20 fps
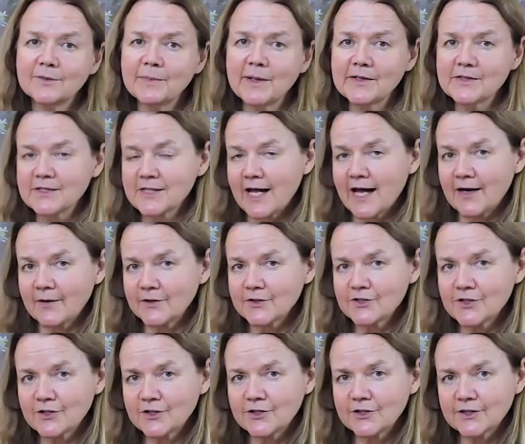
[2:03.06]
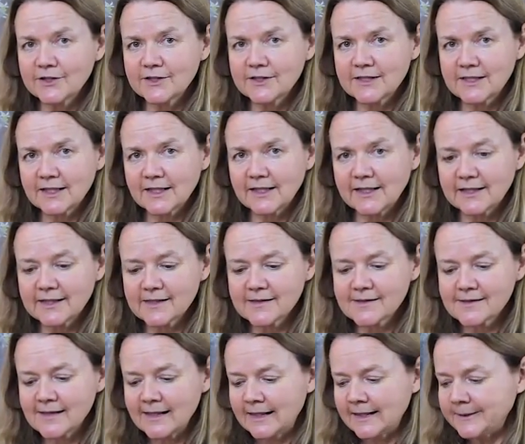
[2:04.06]
about 1 hour to cook the duck
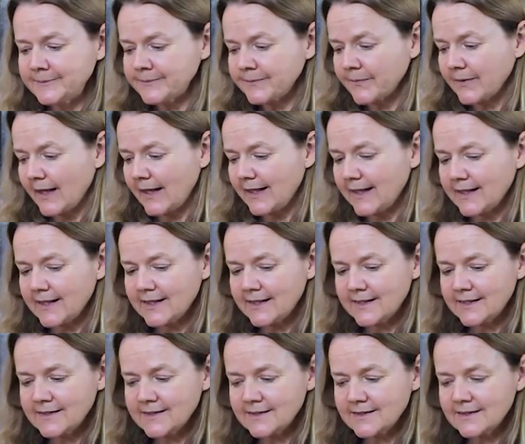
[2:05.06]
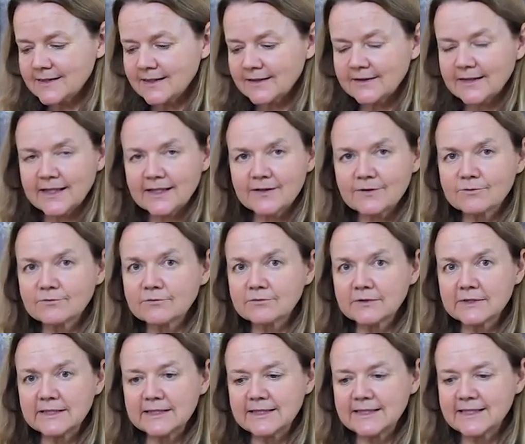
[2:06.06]
legs, and they're
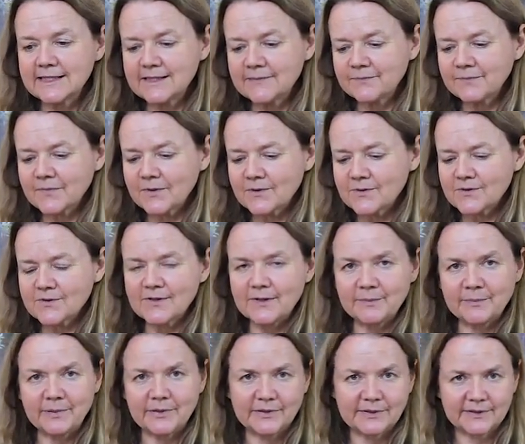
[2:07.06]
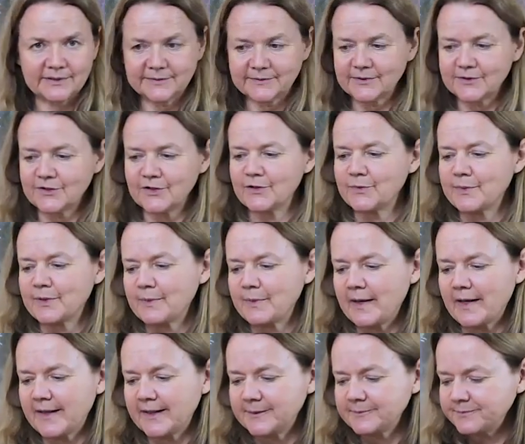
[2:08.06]
really simple to
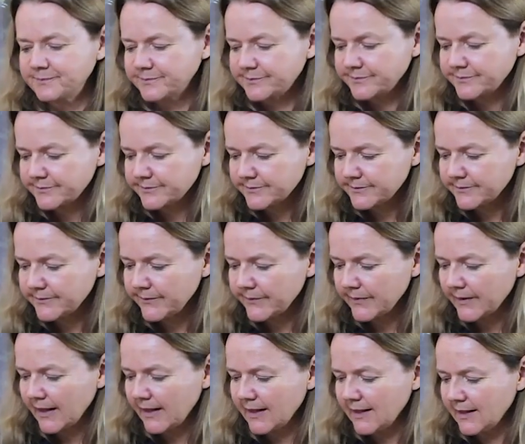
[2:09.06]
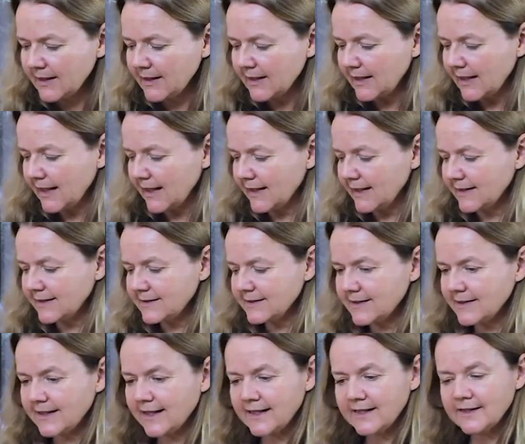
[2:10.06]
prepare. And
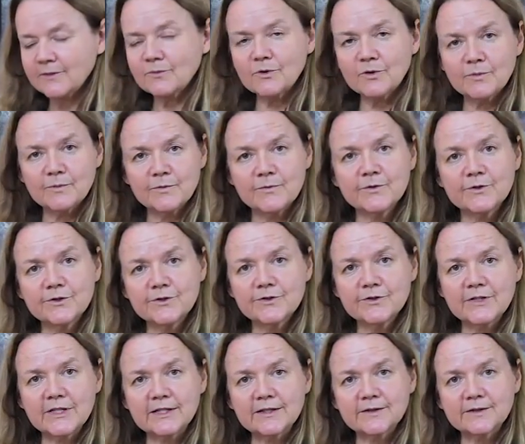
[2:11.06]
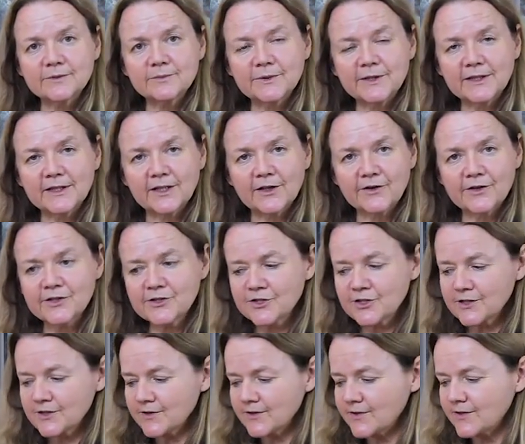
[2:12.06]
then we'll deal with the
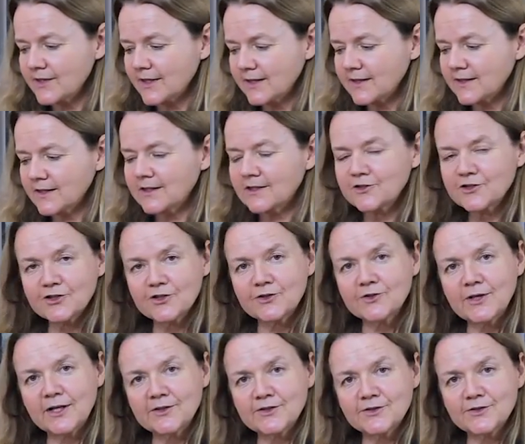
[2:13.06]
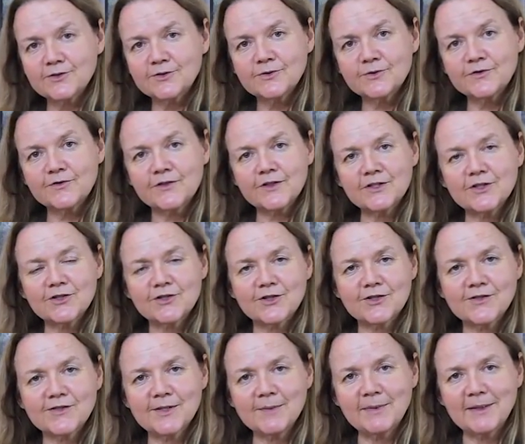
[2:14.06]
oranges, and then I'll show you how to finish
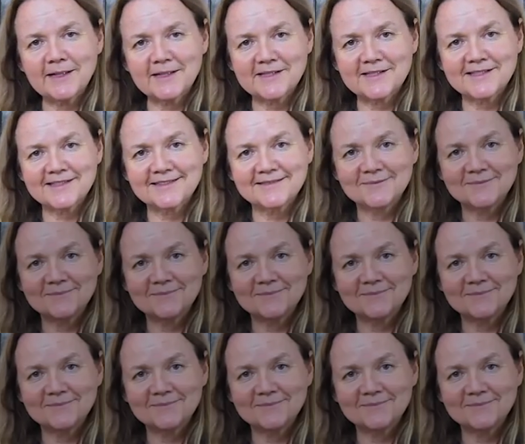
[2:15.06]
assembling it.